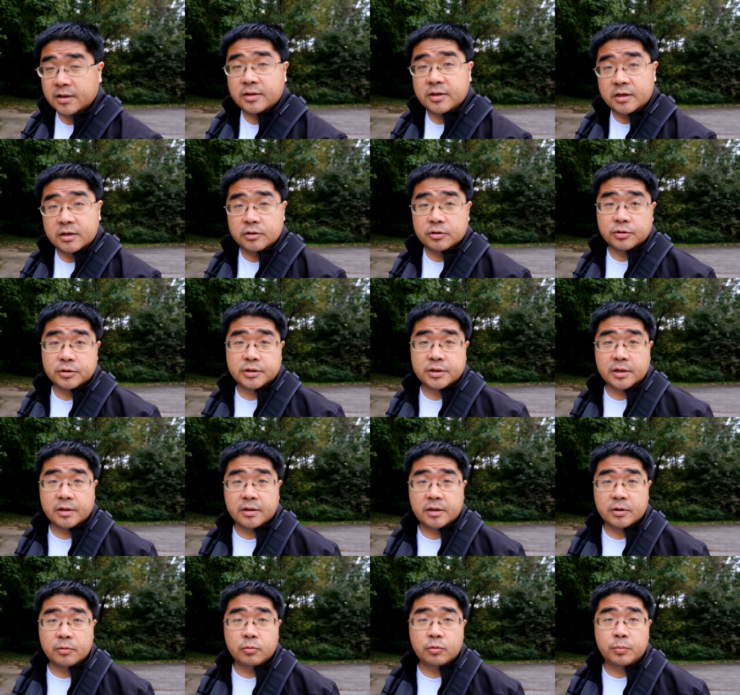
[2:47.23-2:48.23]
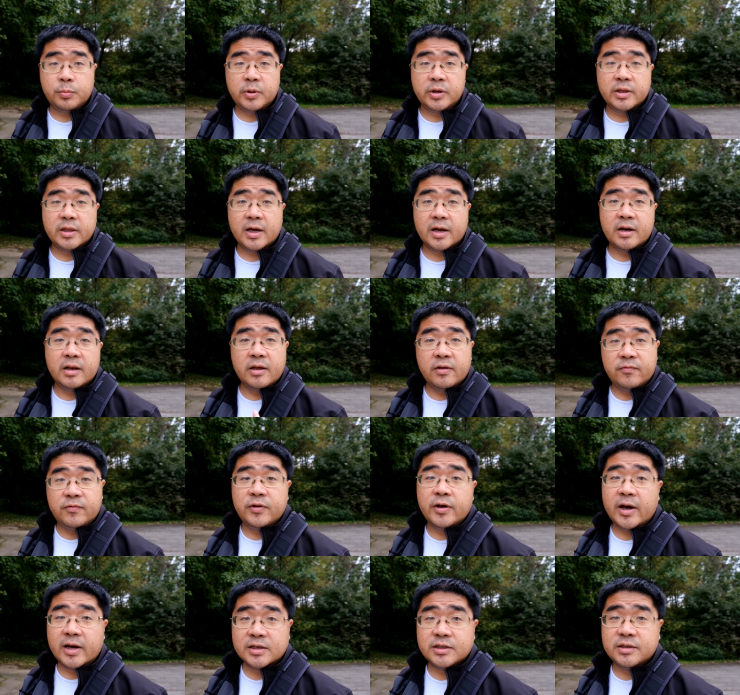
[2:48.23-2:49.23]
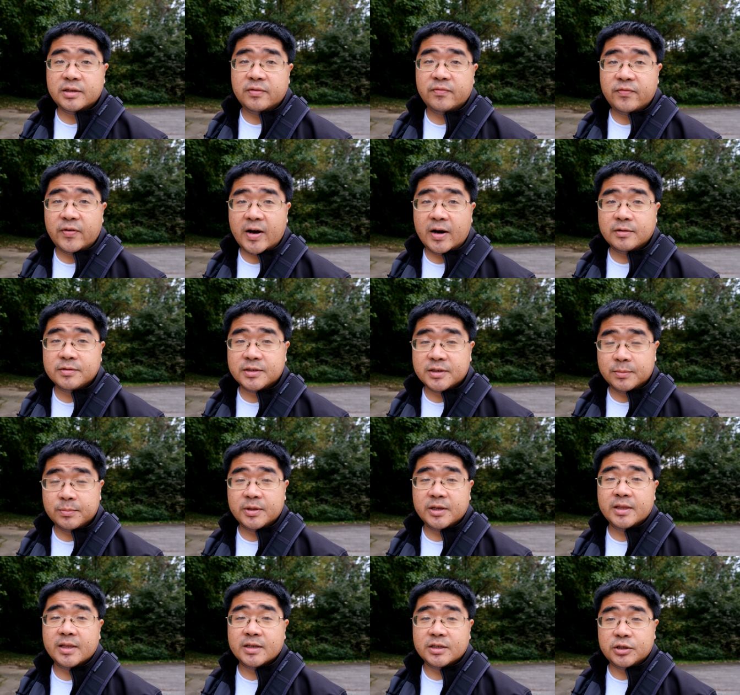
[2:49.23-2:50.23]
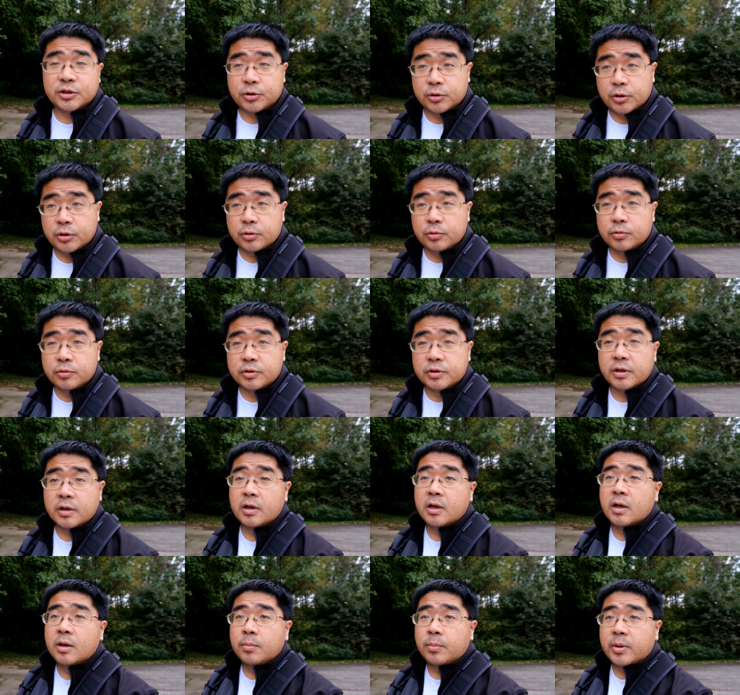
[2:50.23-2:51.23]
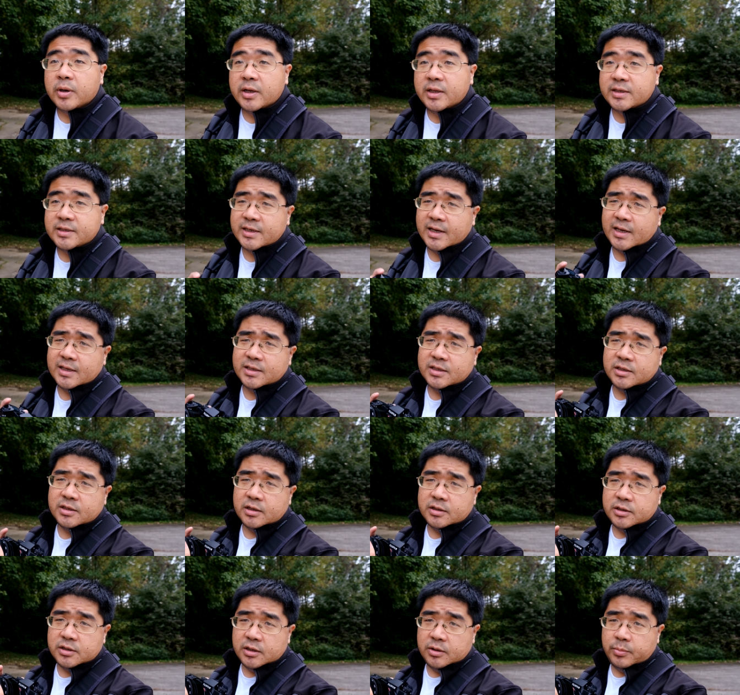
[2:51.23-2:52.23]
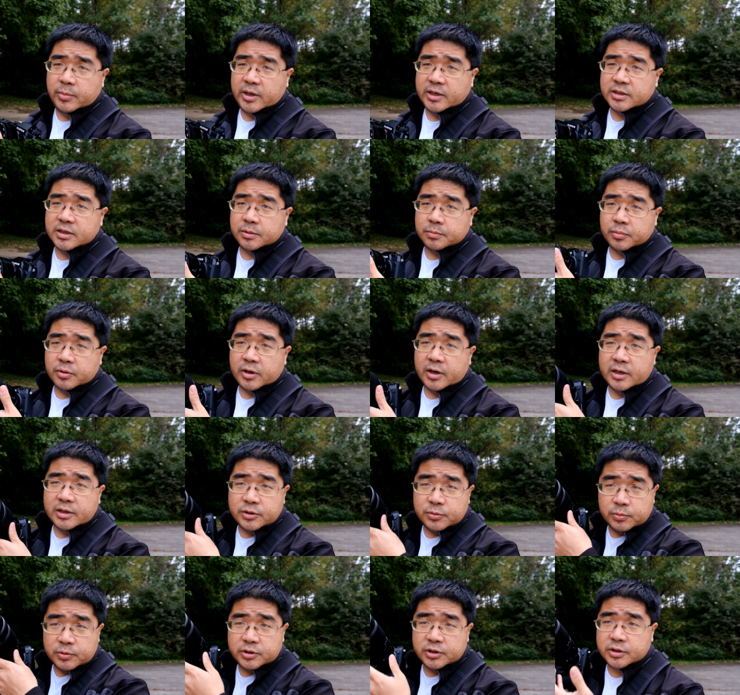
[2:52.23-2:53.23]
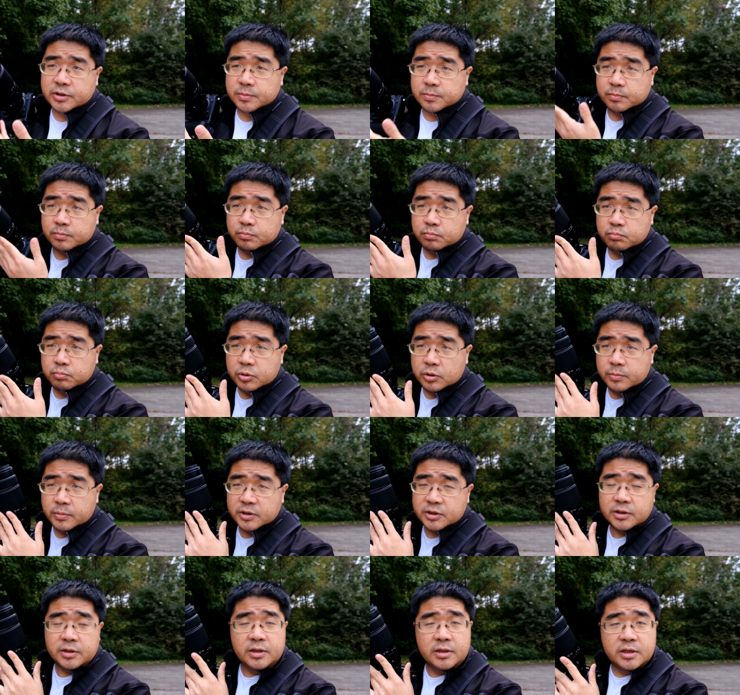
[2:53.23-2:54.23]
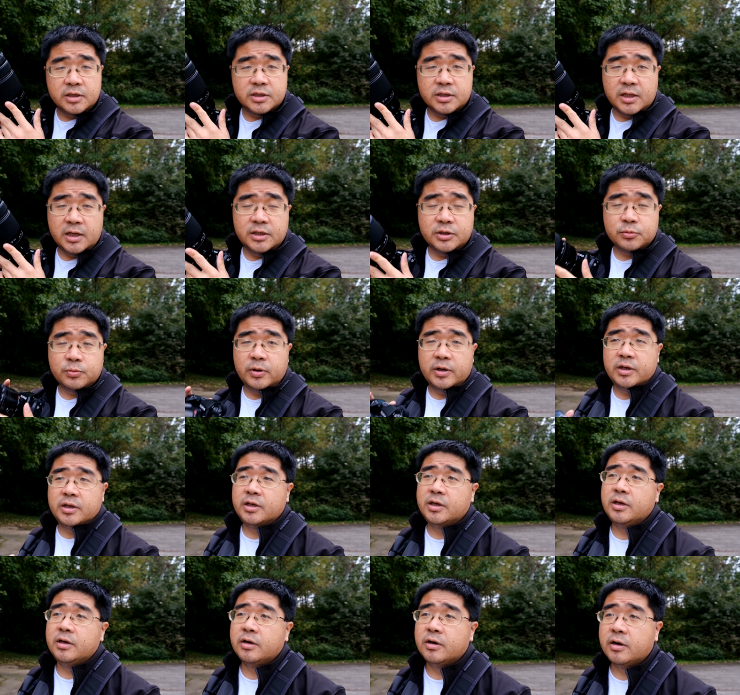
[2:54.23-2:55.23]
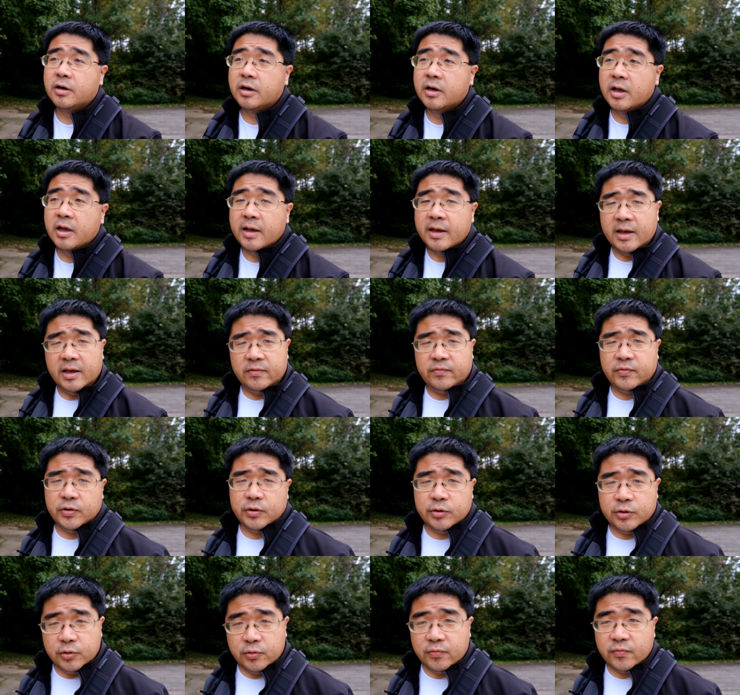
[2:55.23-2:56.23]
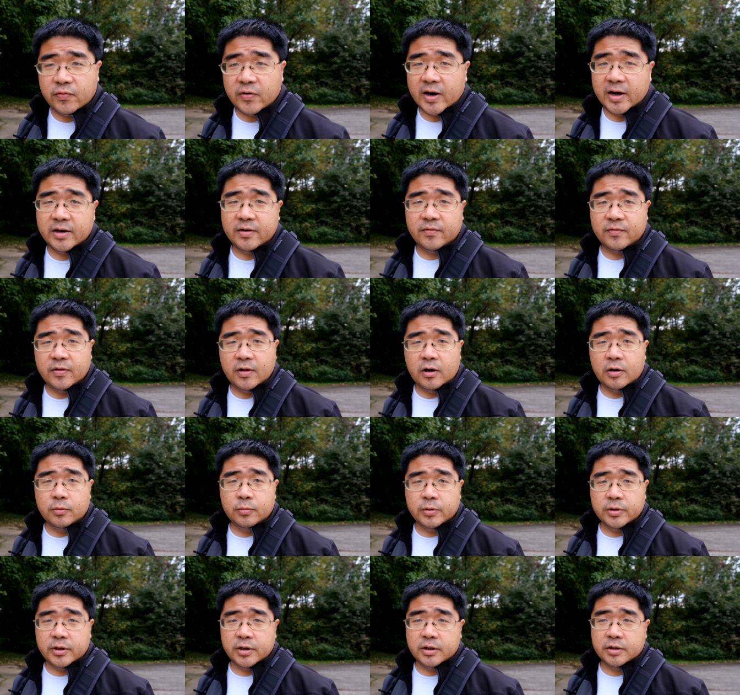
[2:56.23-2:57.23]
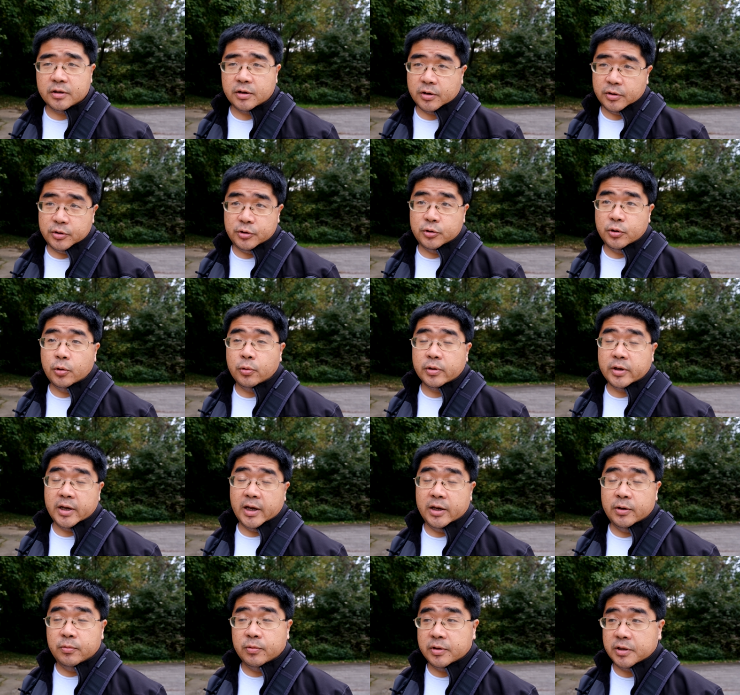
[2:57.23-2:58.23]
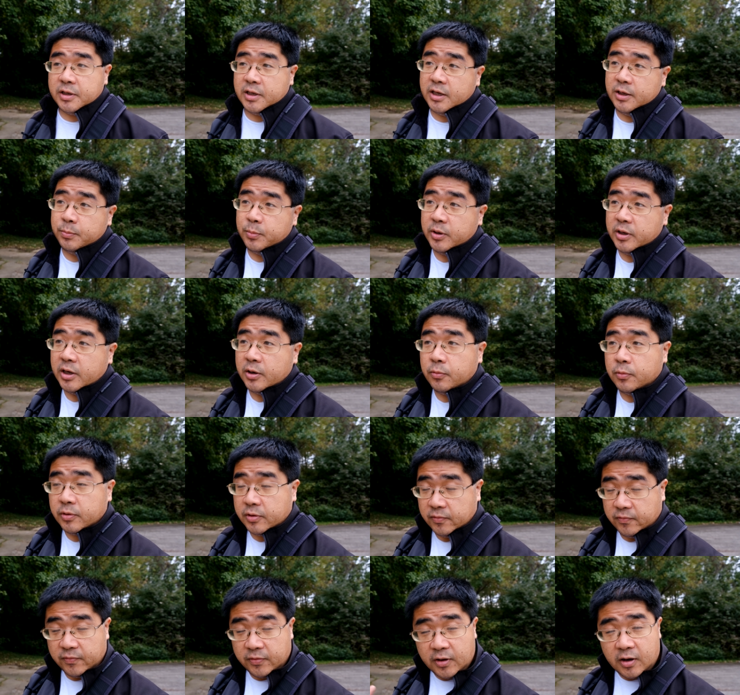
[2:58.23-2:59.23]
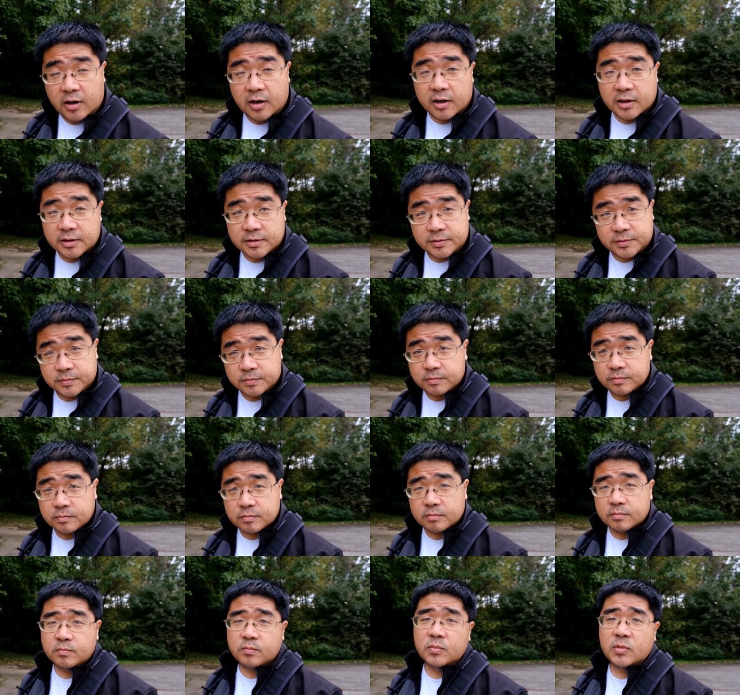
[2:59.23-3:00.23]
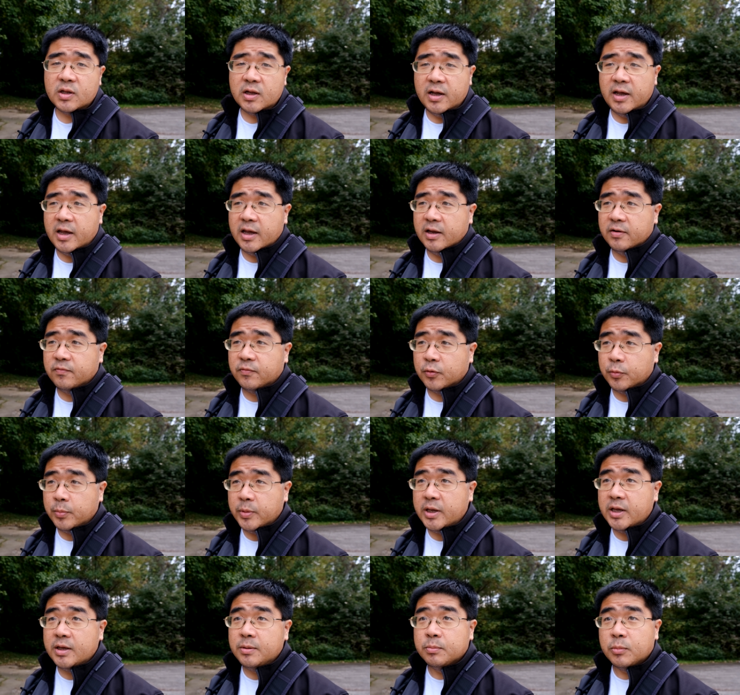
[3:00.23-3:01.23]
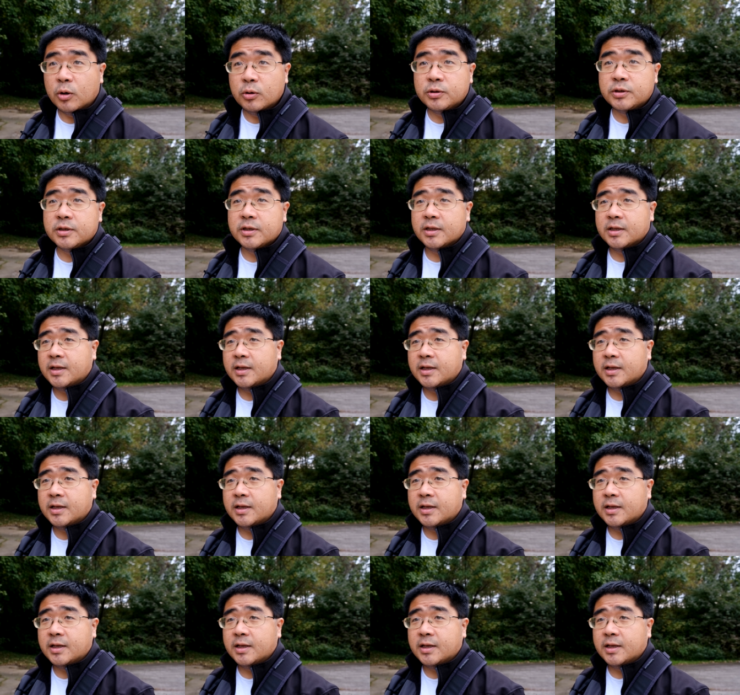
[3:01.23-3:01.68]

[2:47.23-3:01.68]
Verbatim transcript: the interesting thing would be that if you actually found something that's used but it's at such an amazing price which is pretty much this lens right here if you do find a flaw with it are you okay with keeping it with a flaw and for me most of the